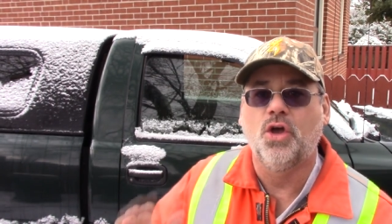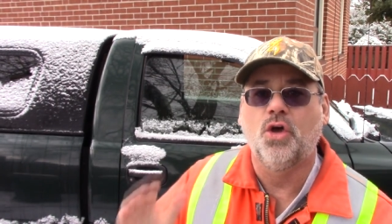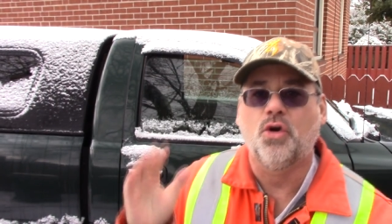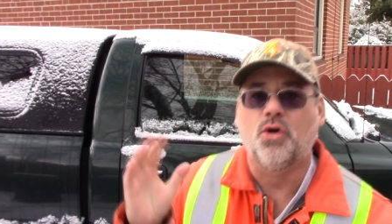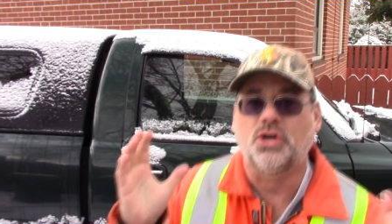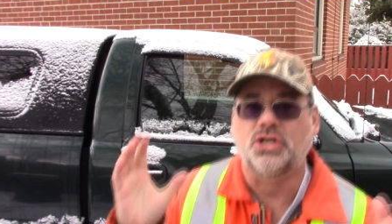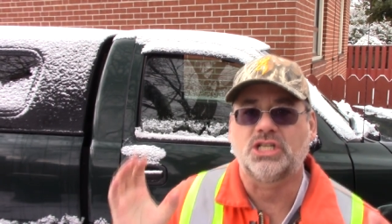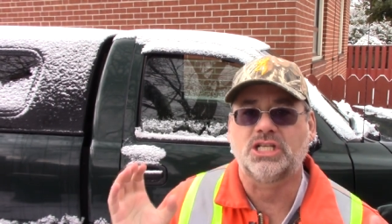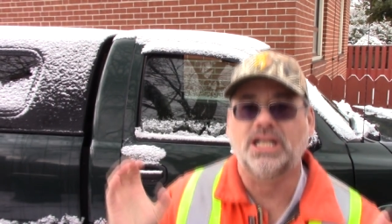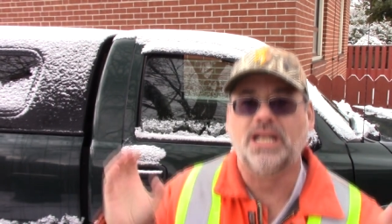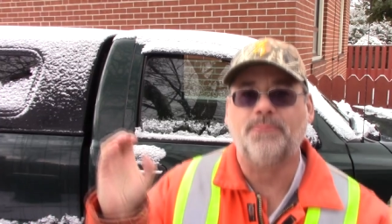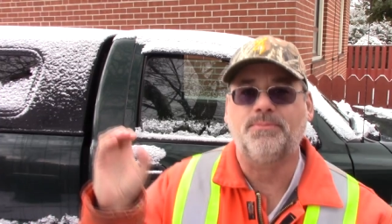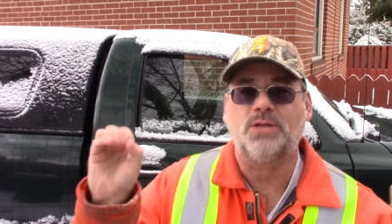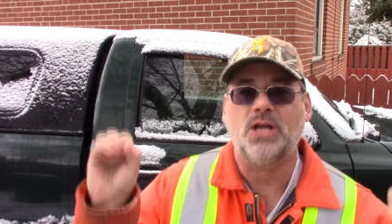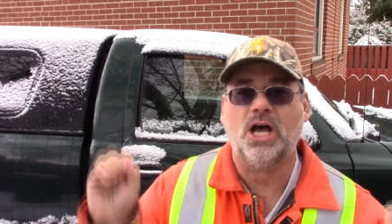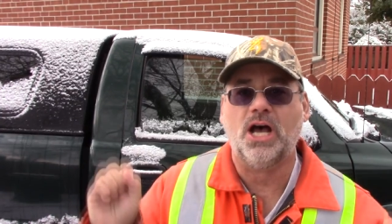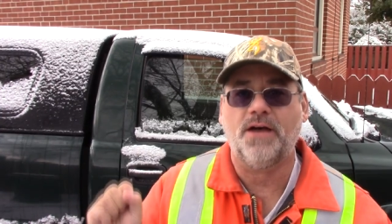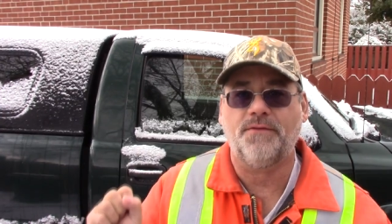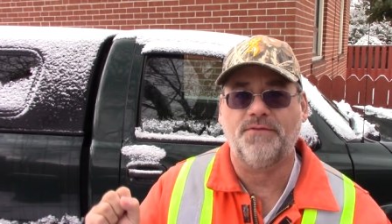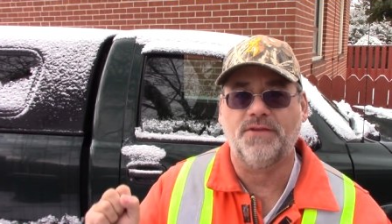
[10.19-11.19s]
or slipped
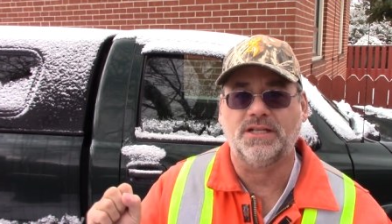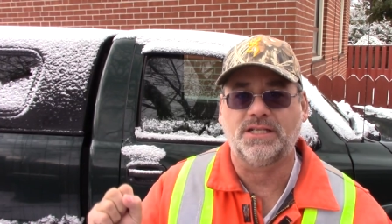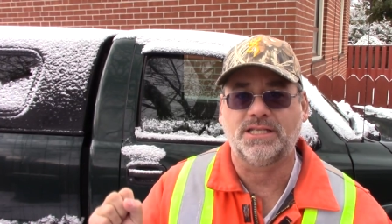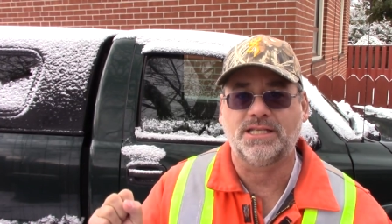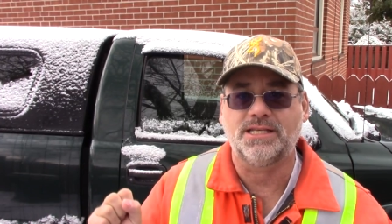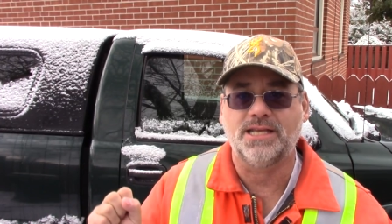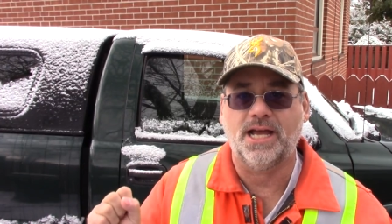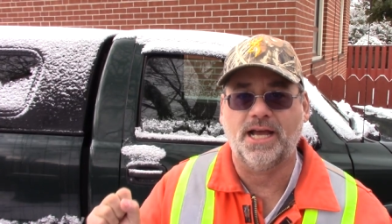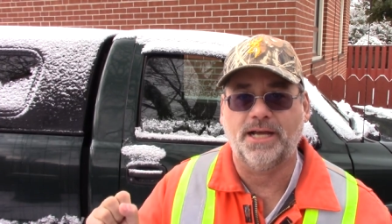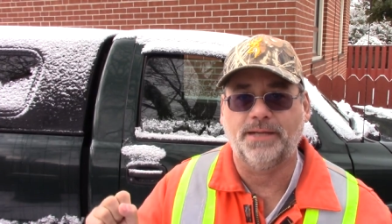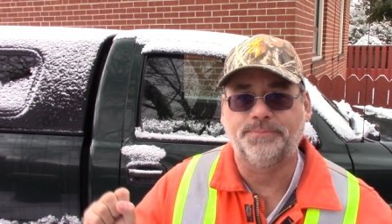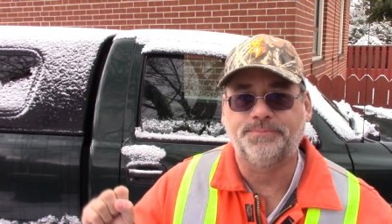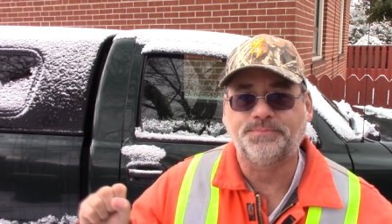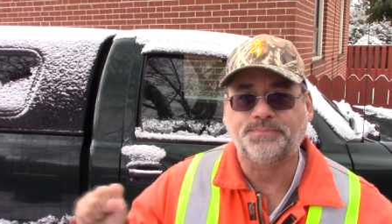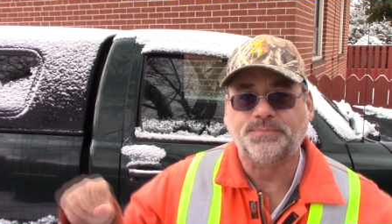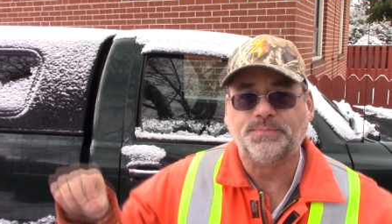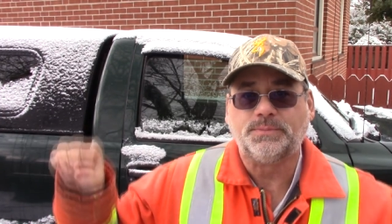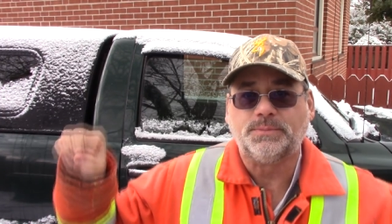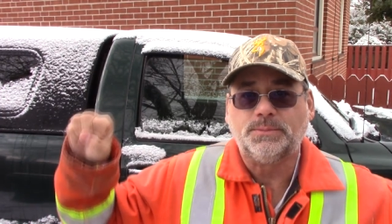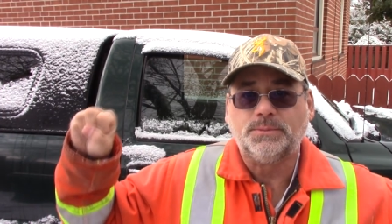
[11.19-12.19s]
off its uh,
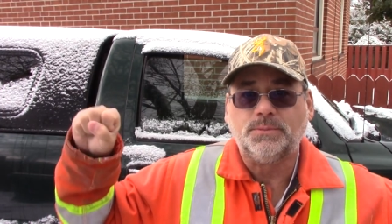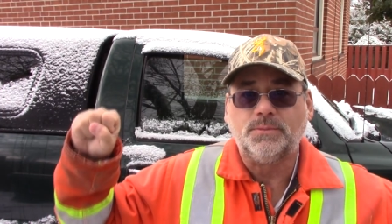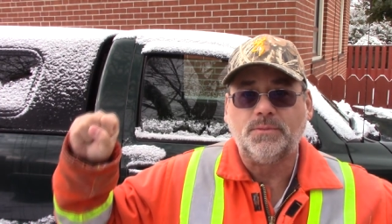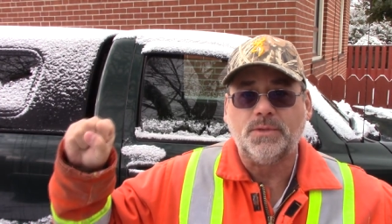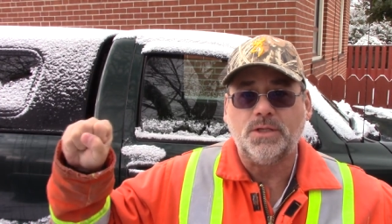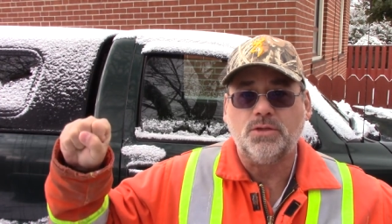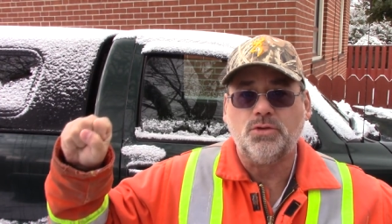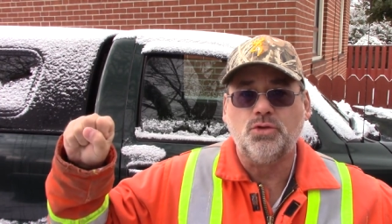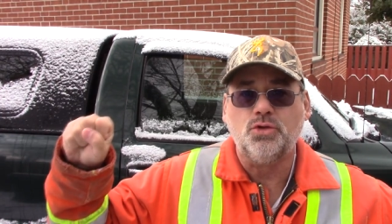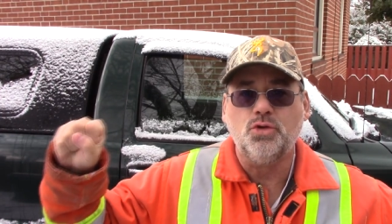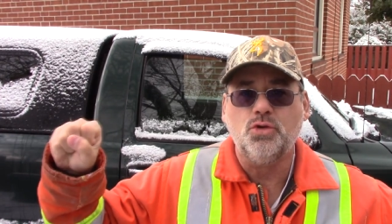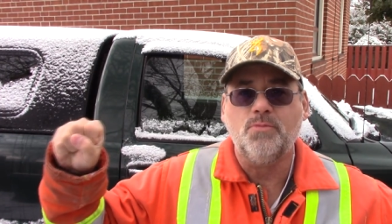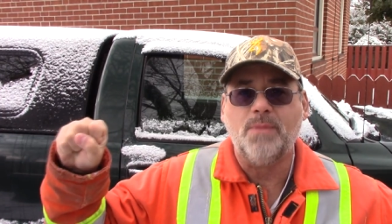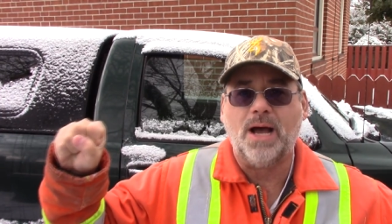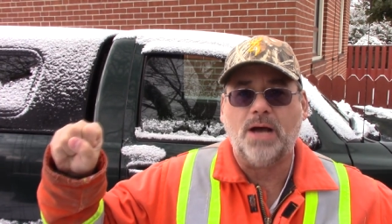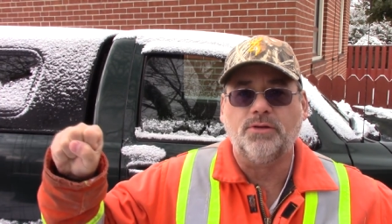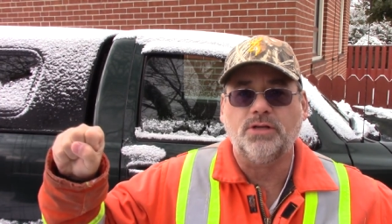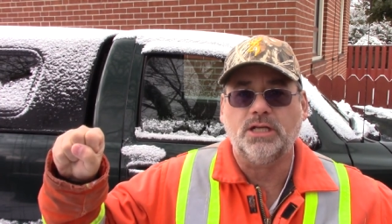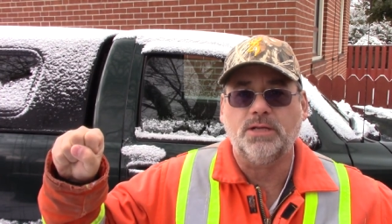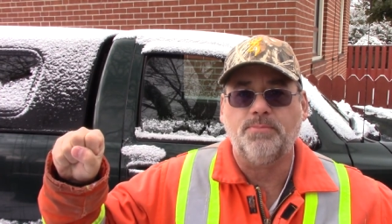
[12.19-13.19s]
two
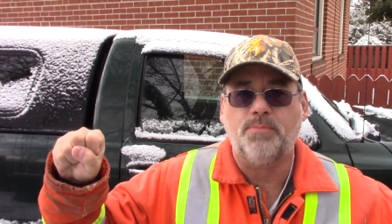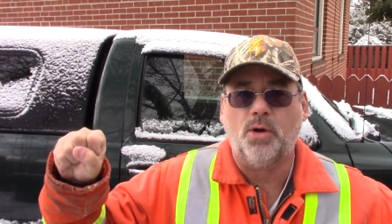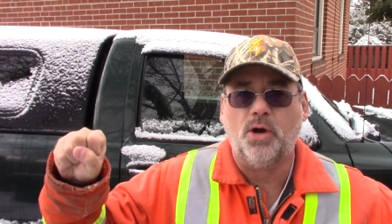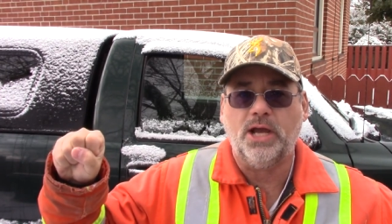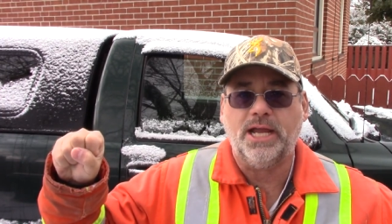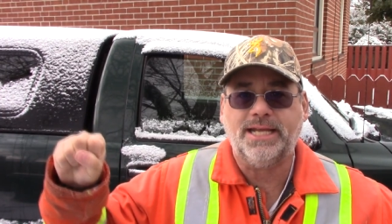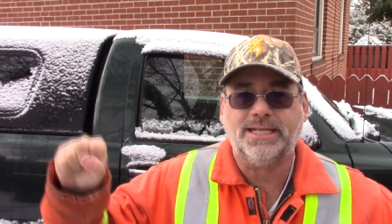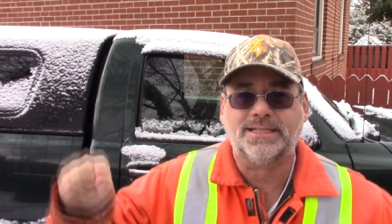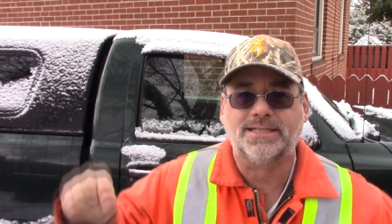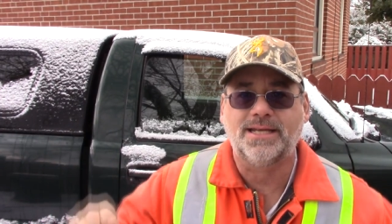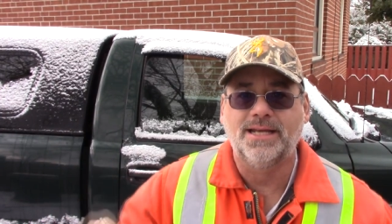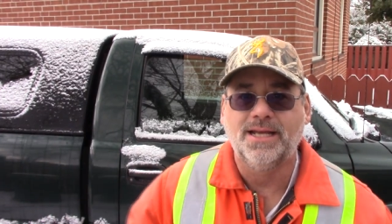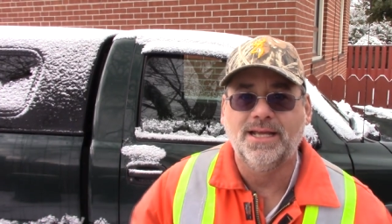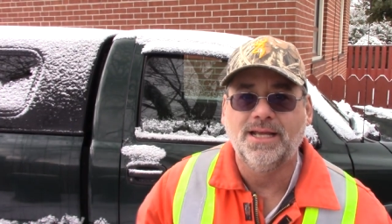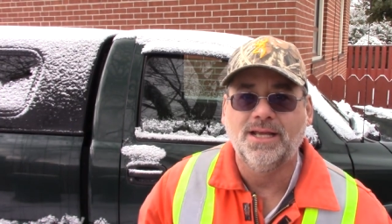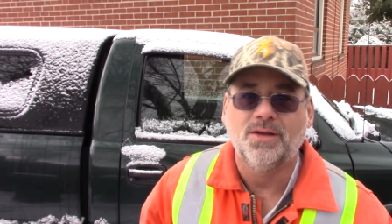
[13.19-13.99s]
mounting points.